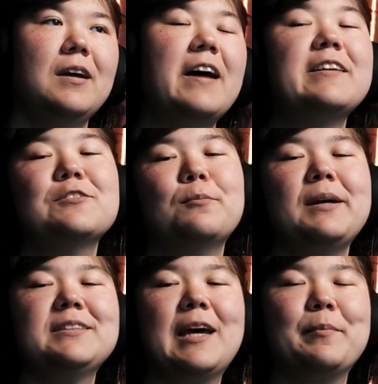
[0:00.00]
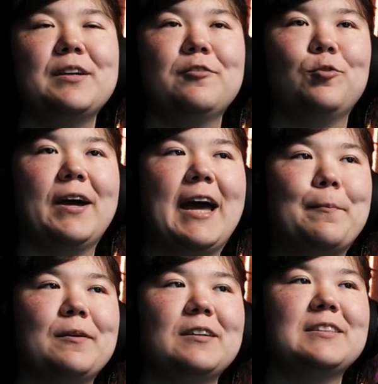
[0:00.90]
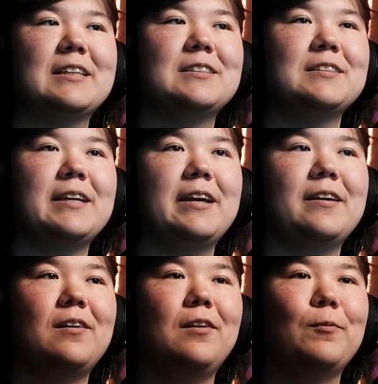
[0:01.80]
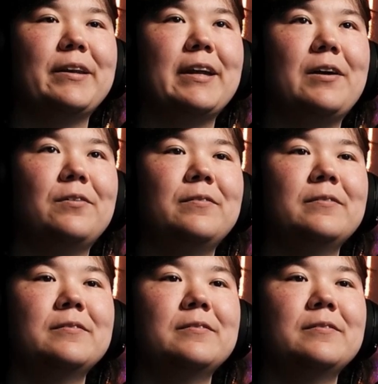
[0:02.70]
Unless it reminds Amity of what happened, because that's the day it all went down.